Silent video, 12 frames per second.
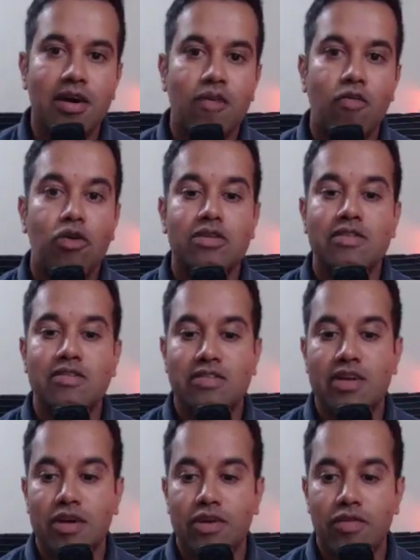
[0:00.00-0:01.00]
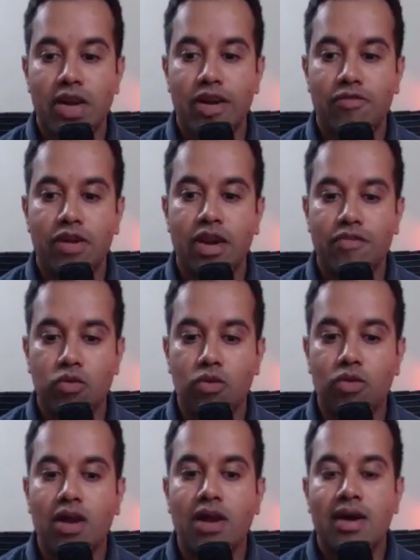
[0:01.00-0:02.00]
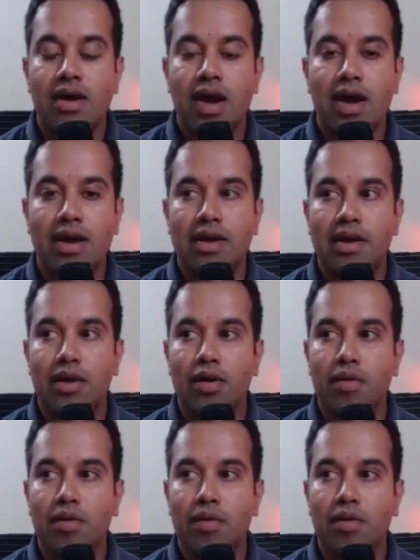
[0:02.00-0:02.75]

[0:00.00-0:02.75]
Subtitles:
2024, and